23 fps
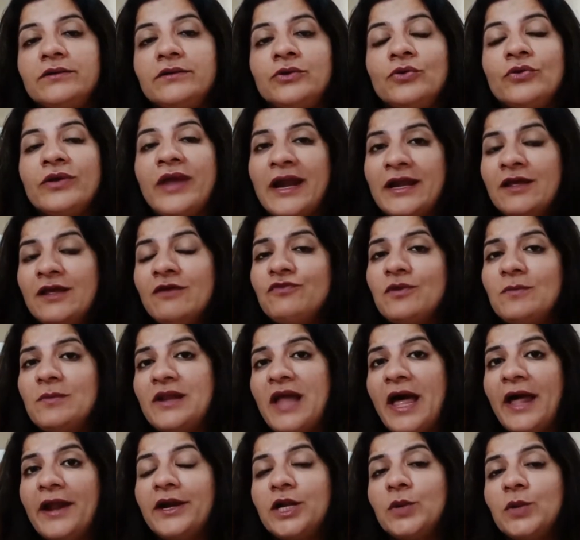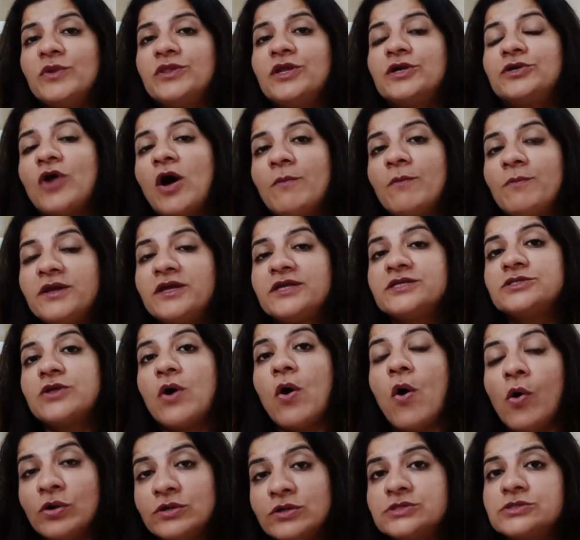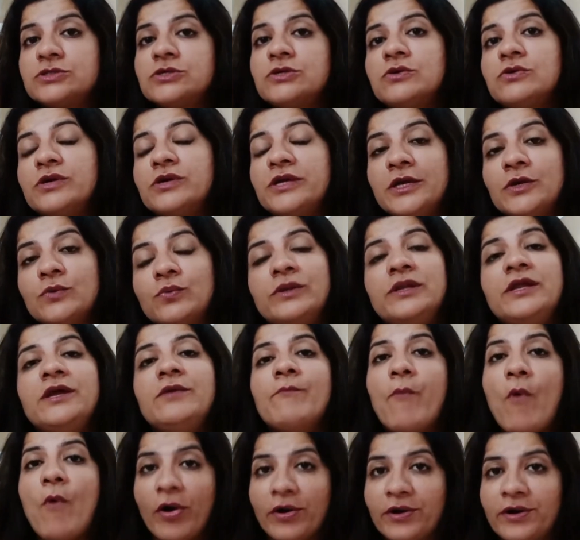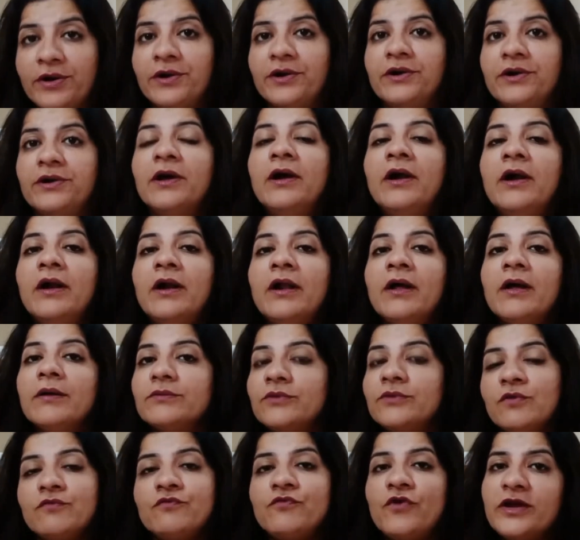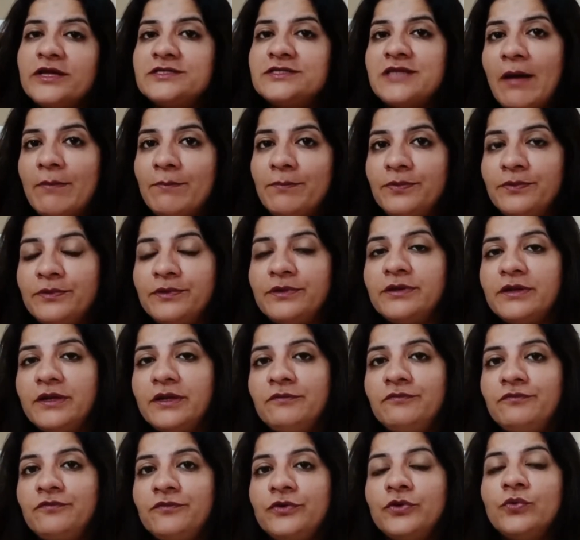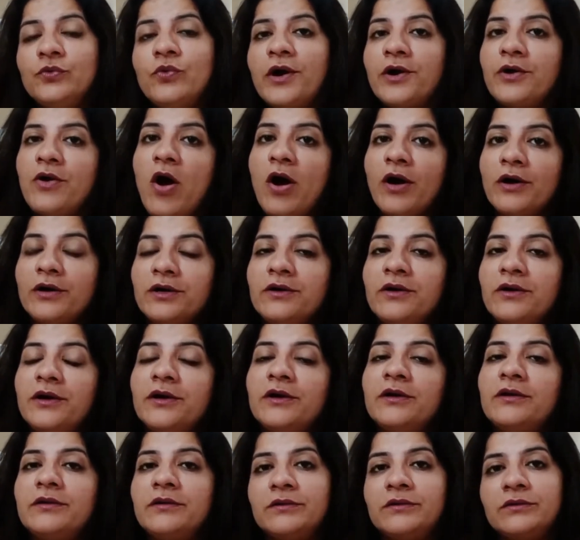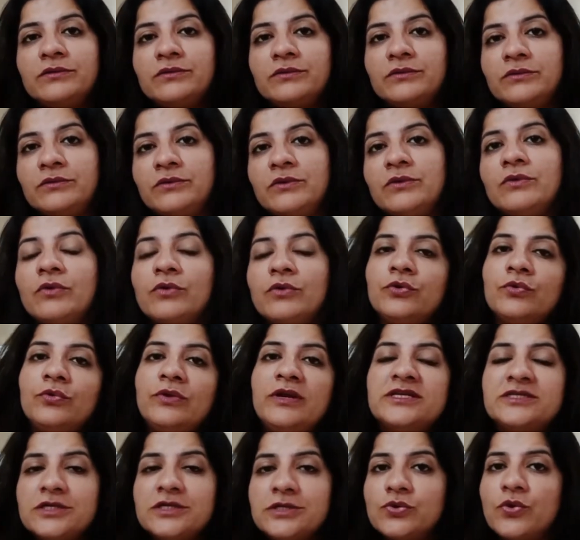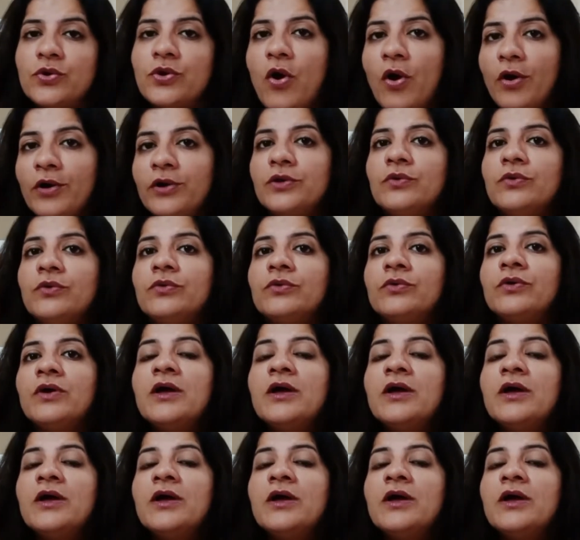getting familiarity with the topic is also equally important. For example, if you are a doctor and you listen to an audio